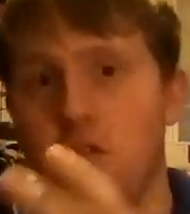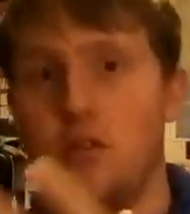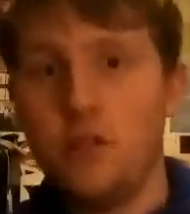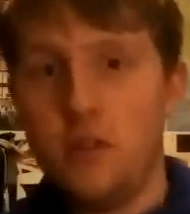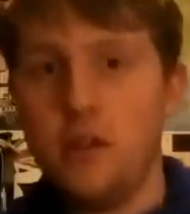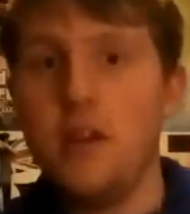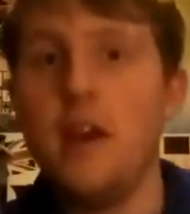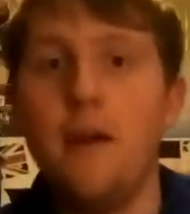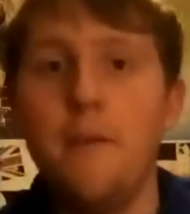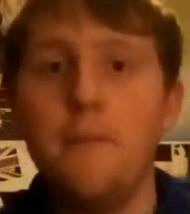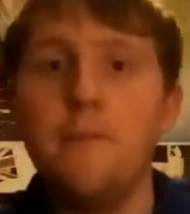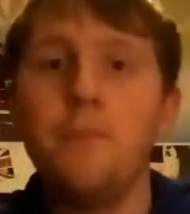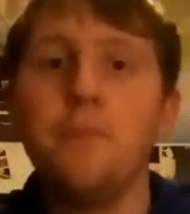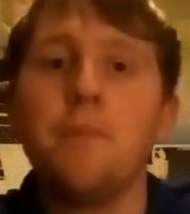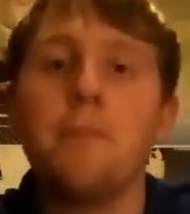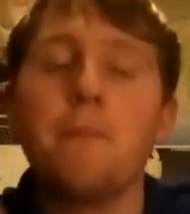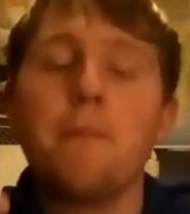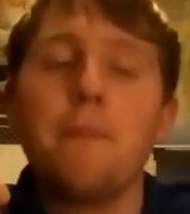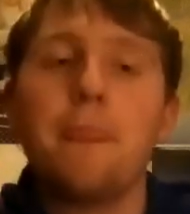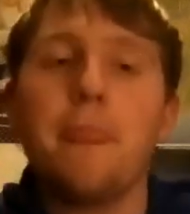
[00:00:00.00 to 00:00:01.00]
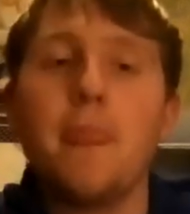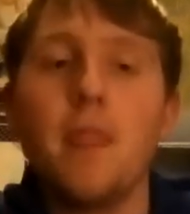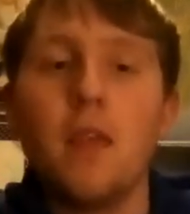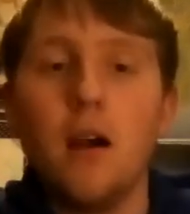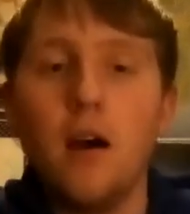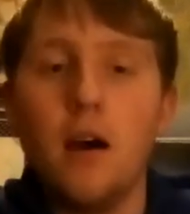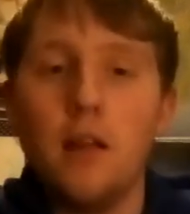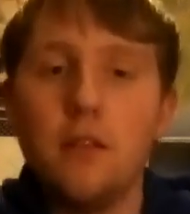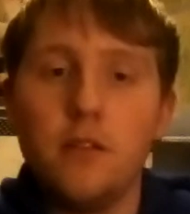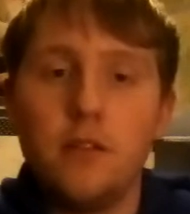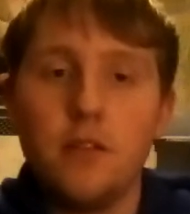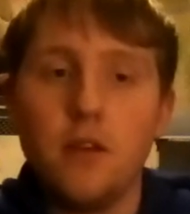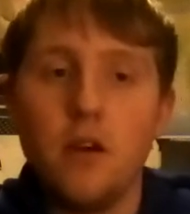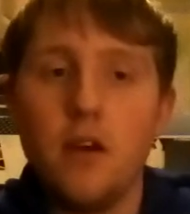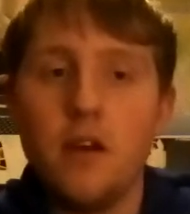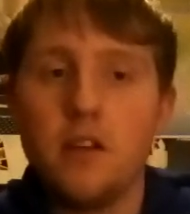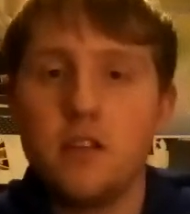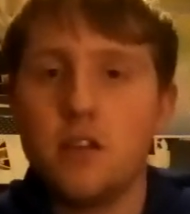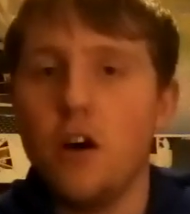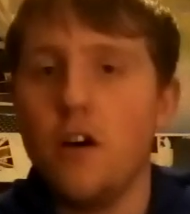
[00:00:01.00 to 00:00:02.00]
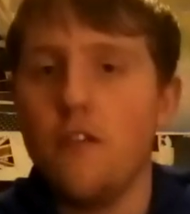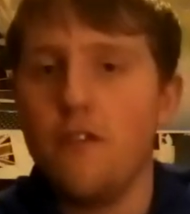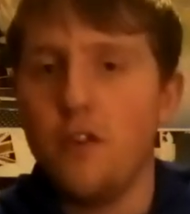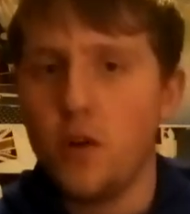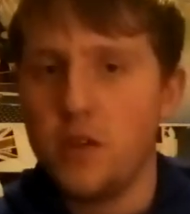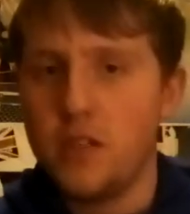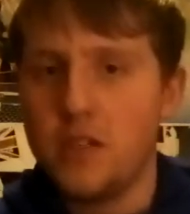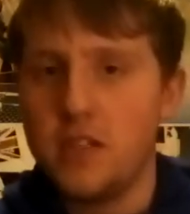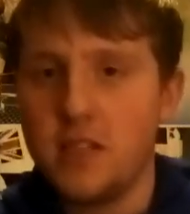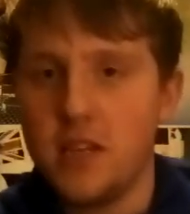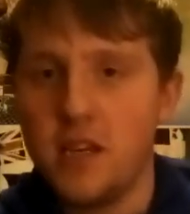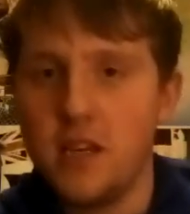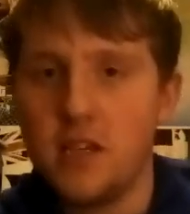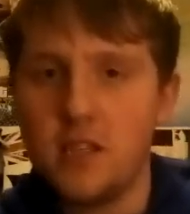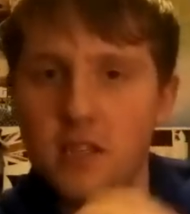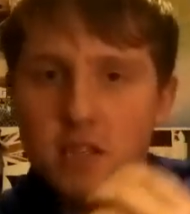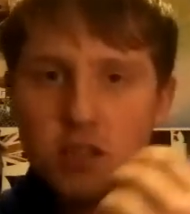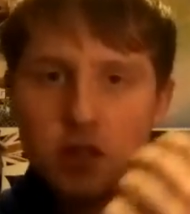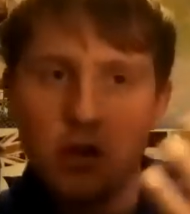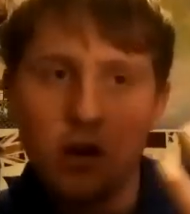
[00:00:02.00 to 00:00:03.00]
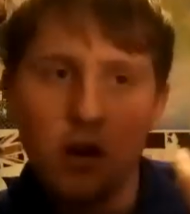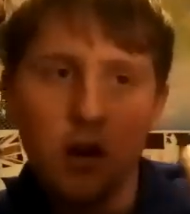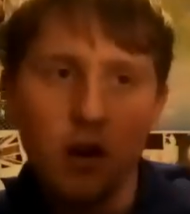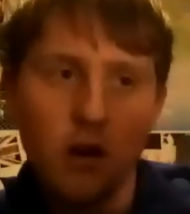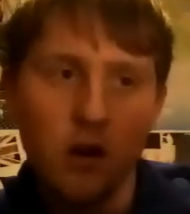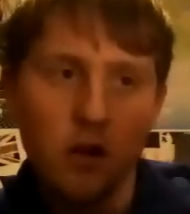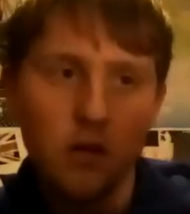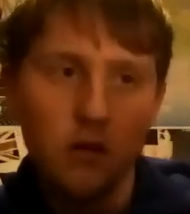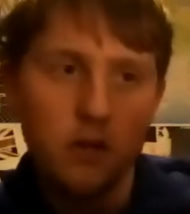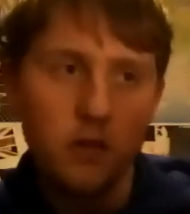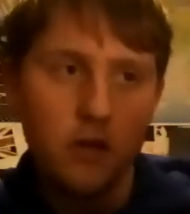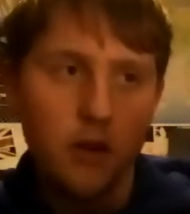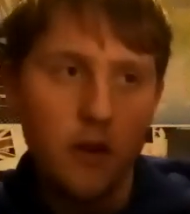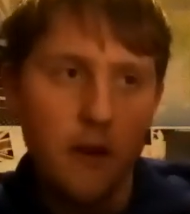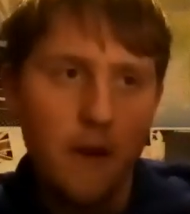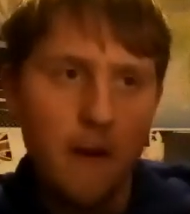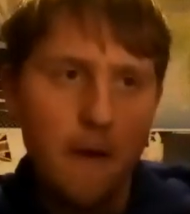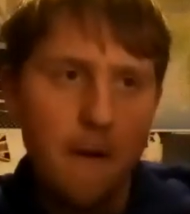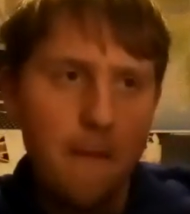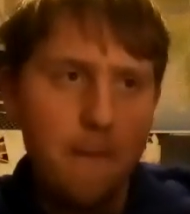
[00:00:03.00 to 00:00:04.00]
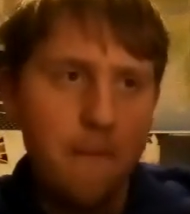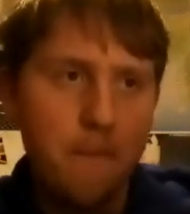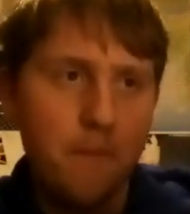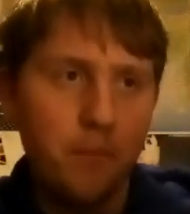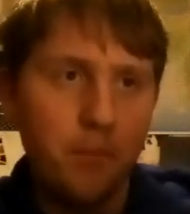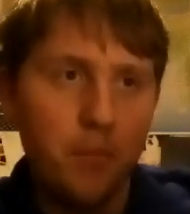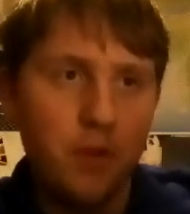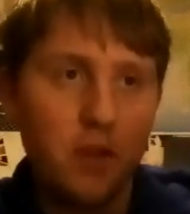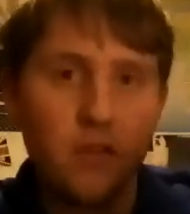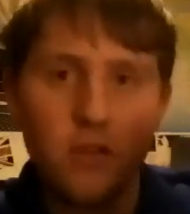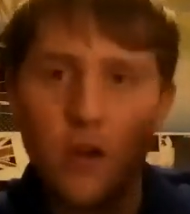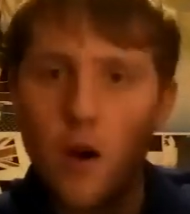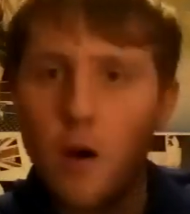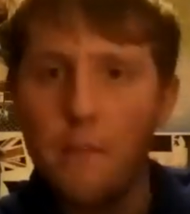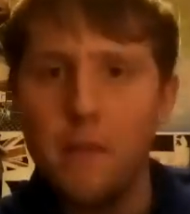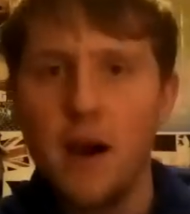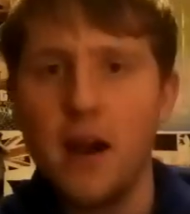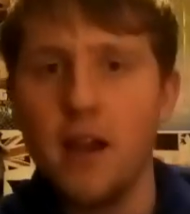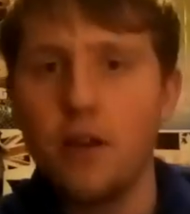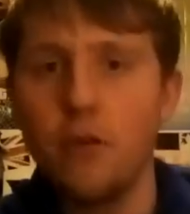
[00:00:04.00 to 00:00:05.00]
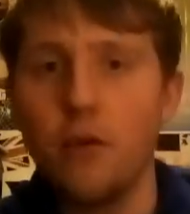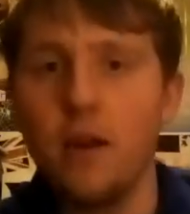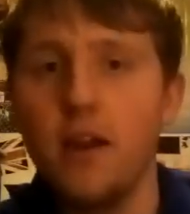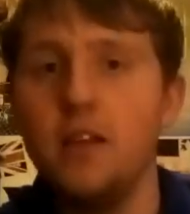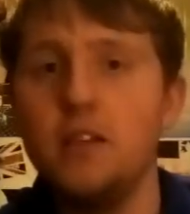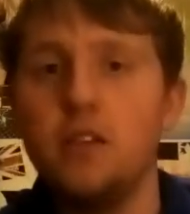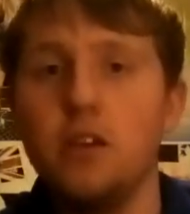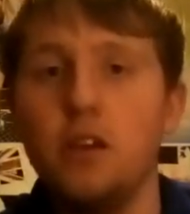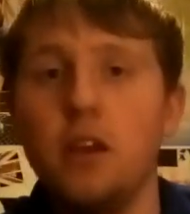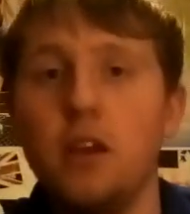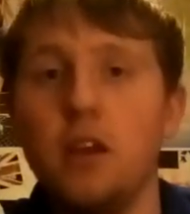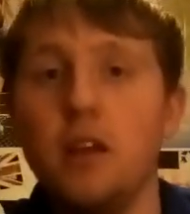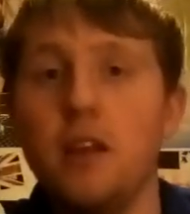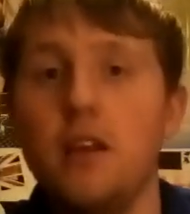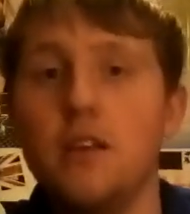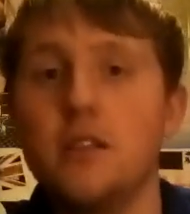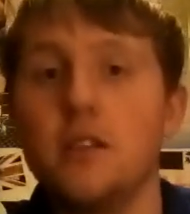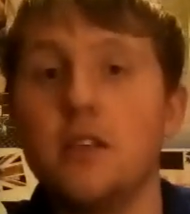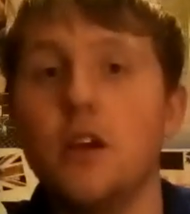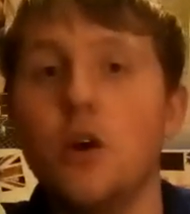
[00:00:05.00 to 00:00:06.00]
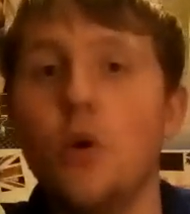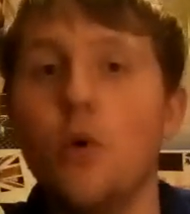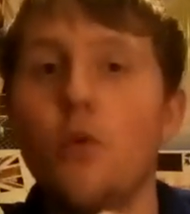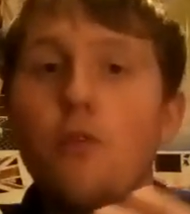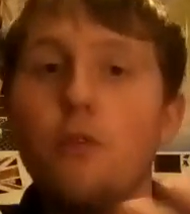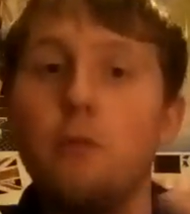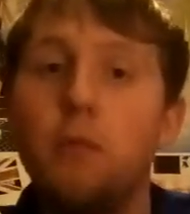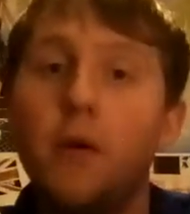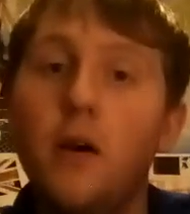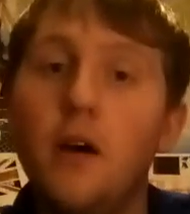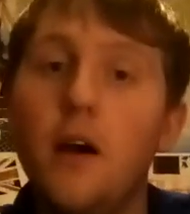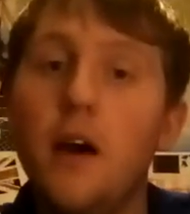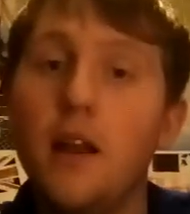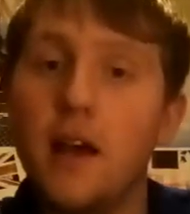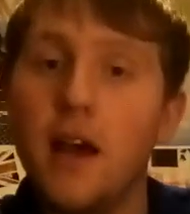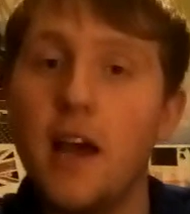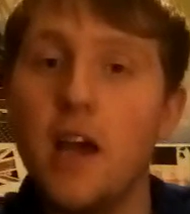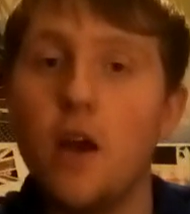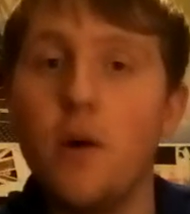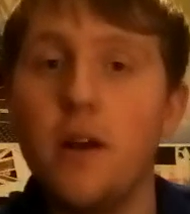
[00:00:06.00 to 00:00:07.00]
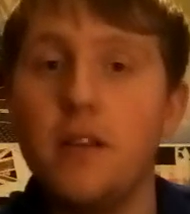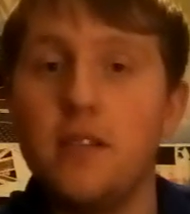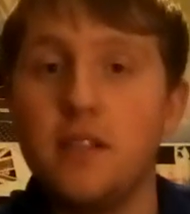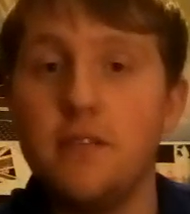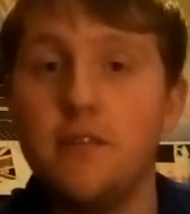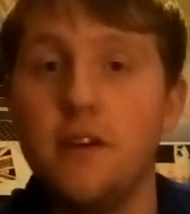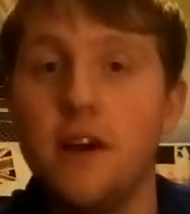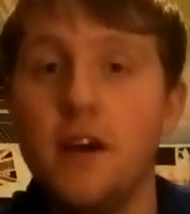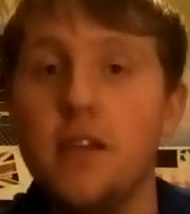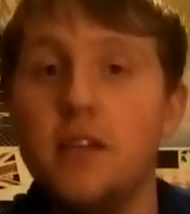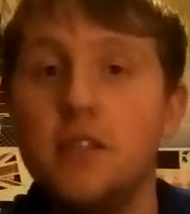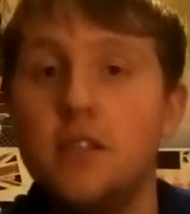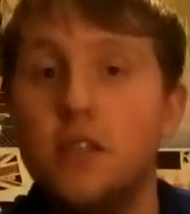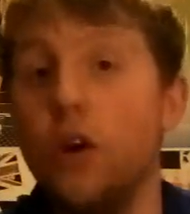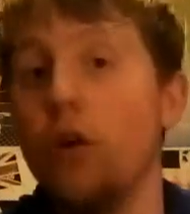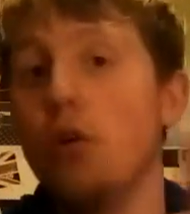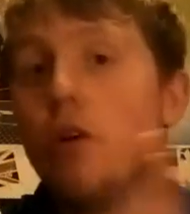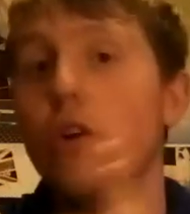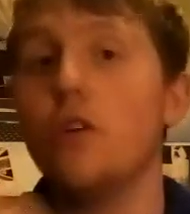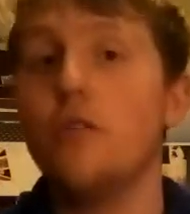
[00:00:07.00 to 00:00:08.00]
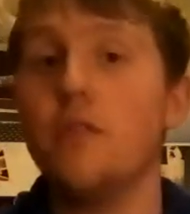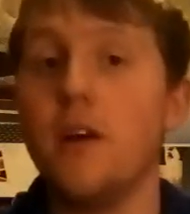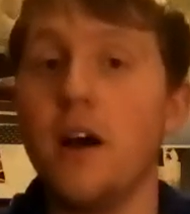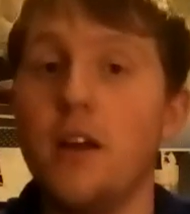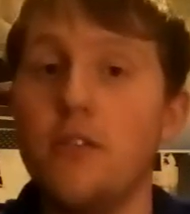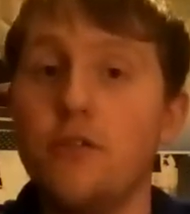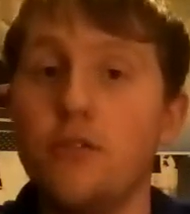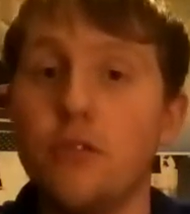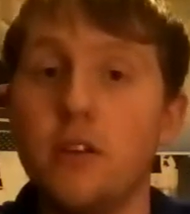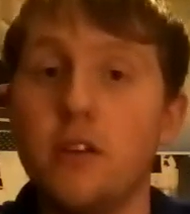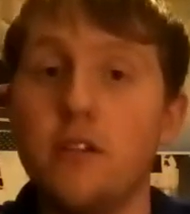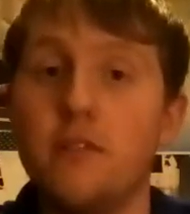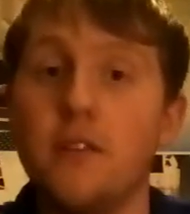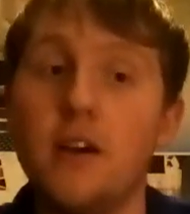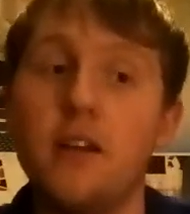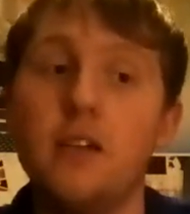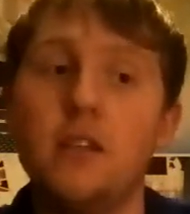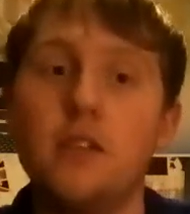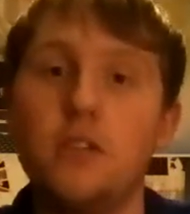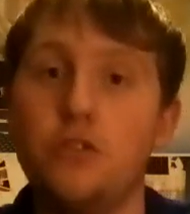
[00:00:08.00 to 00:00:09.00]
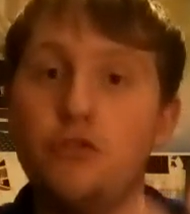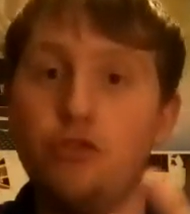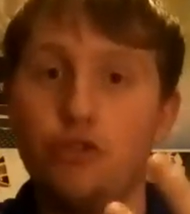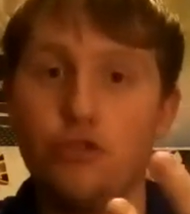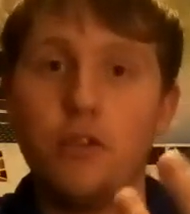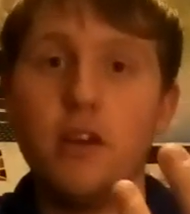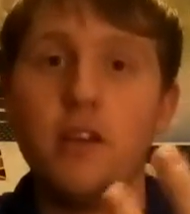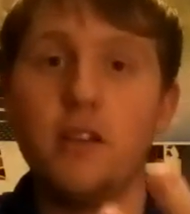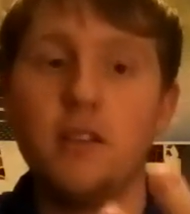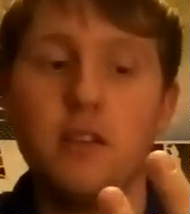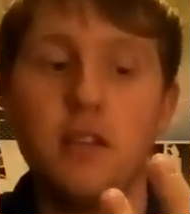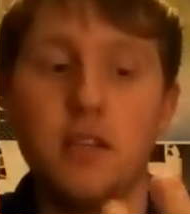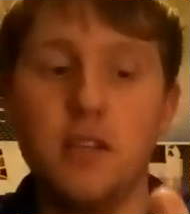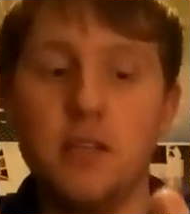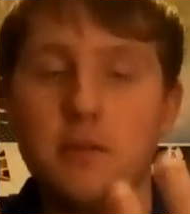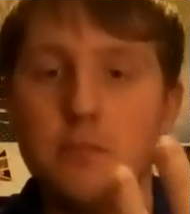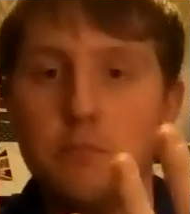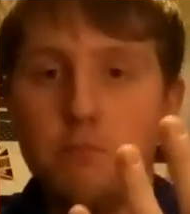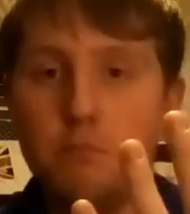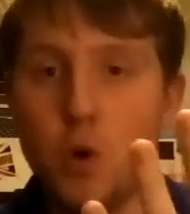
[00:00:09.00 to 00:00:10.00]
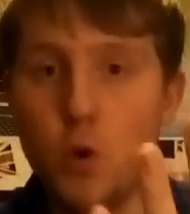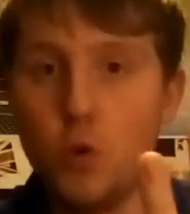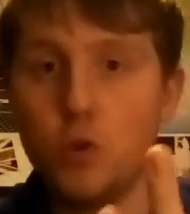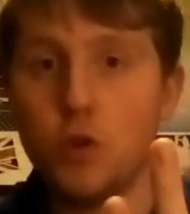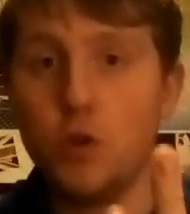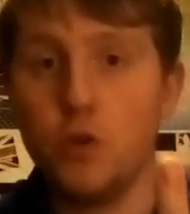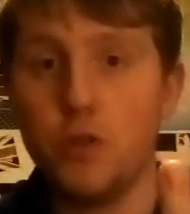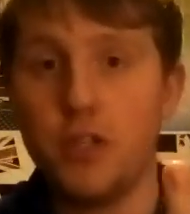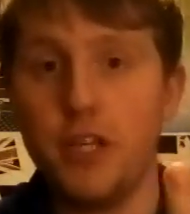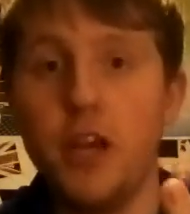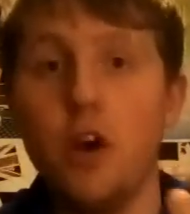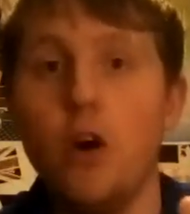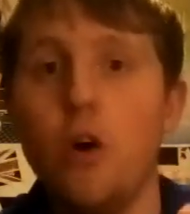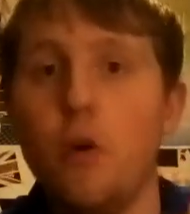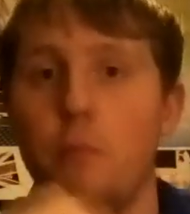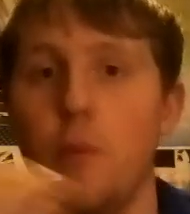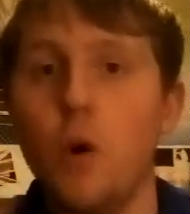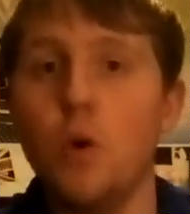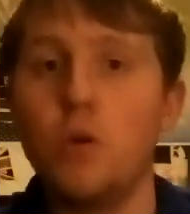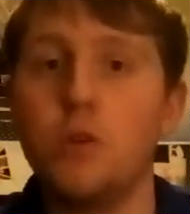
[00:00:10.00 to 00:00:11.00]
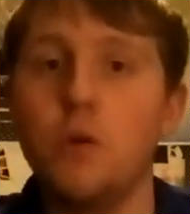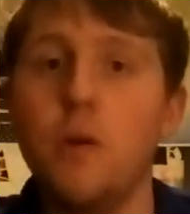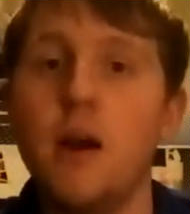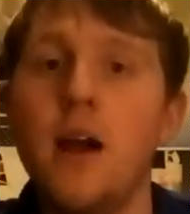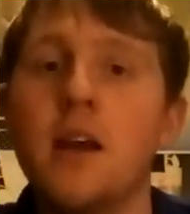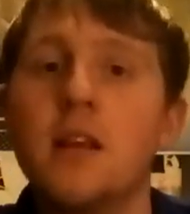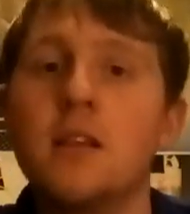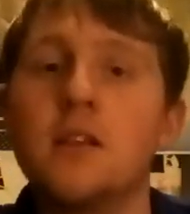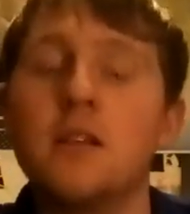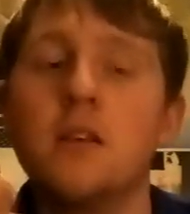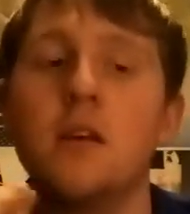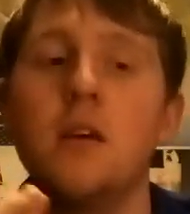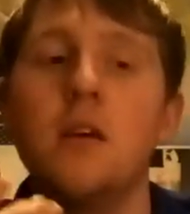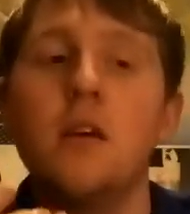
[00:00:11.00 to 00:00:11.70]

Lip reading: Yeah. And it's got a voice assist. It's got migrate, so you can easily go from an iOS device or another Android device straight to this Moto G or Moto X,